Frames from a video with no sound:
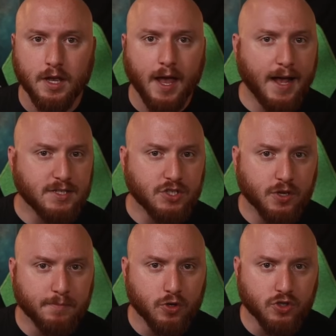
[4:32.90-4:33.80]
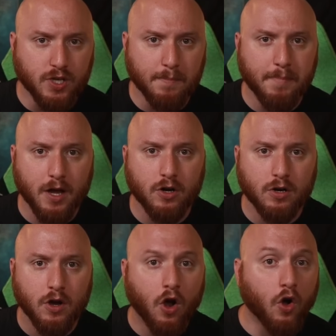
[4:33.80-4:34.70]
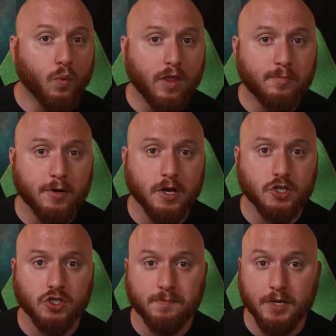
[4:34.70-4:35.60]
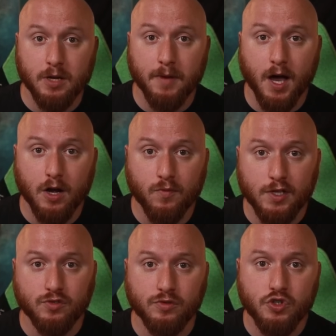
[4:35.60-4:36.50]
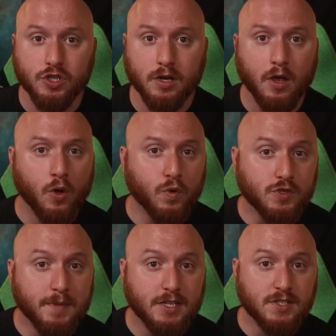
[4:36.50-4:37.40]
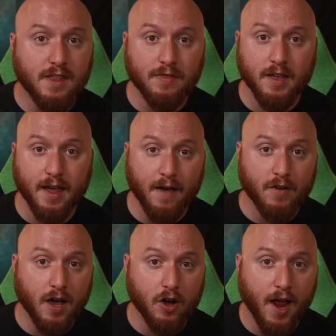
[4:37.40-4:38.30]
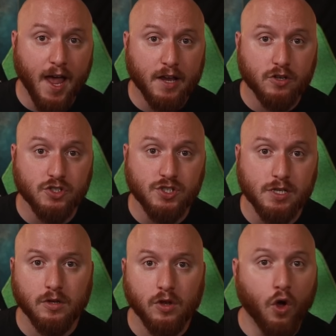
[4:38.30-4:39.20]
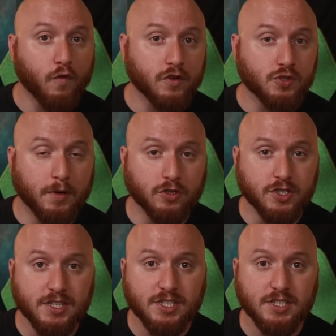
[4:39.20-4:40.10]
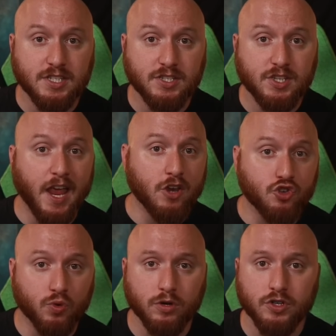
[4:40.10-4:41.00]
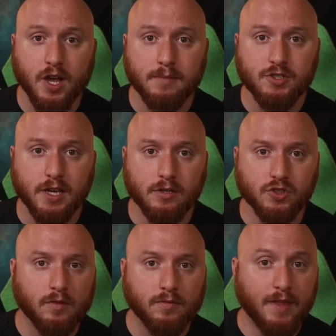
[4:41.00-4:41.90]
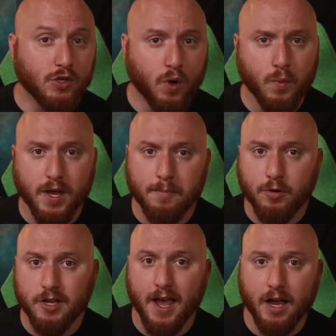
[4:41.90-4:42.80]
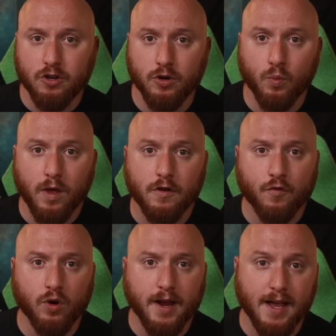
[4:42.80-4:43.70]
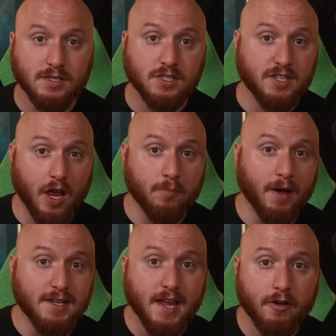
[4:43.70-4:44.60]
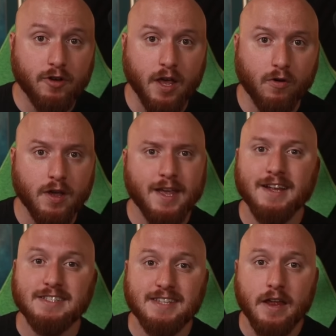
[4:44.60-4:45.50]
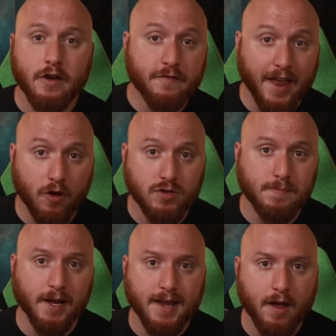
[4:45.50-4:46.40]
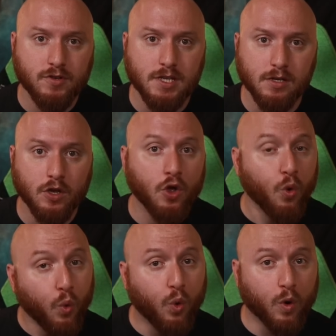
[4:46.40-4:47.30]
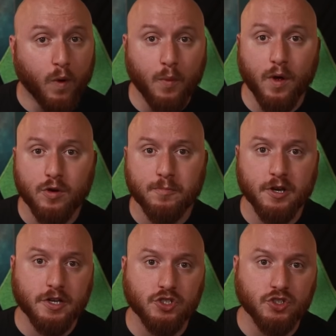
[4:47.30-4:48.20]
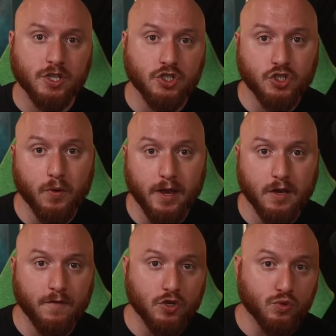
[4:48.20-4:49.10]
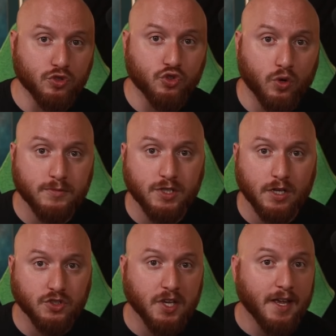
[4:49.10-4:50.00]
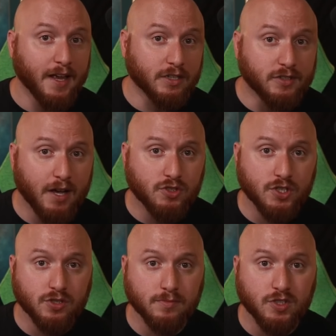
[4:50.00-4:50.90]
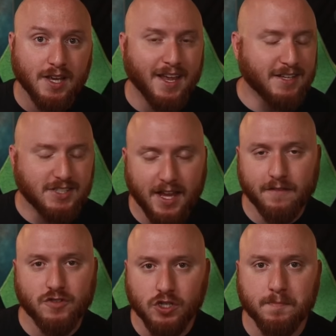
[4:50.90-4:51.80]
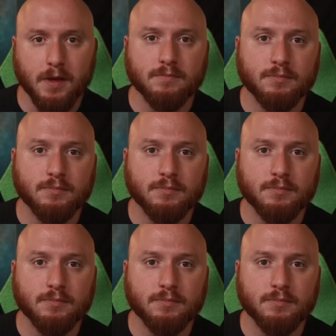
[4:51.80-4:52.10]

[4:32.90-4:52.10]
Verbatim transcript: as these computers get better, or weather predictions become higher resolution, which means that they have higher accuracy over smaller distances and shorter timescales. That's why we get pretty accurate weather forecasts town by town now instead of county by county, or why weather predictions can show individual storm cells and cloud systems instead of just big